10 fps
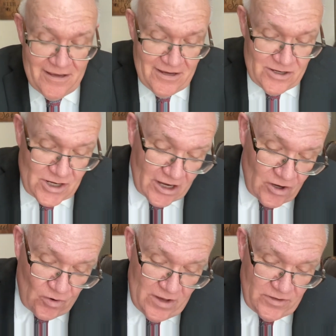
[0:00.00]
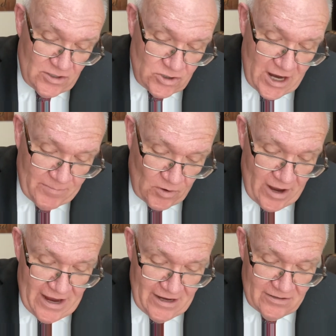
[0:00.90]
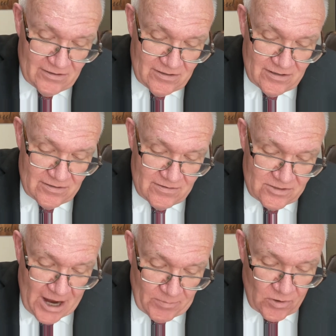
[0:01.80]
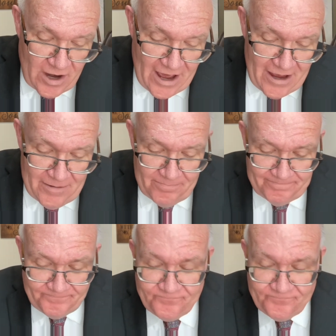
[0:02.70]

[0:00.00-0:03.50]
2 Corinthians chapter 8 and chapter 9,